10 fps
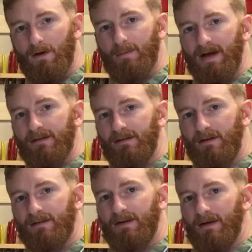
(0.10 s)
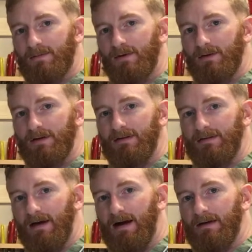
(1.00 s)
Welcome back to Longtime
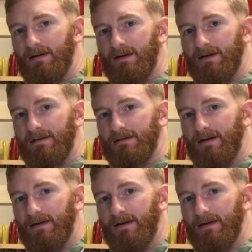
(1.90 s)
Toolies. Kyle here.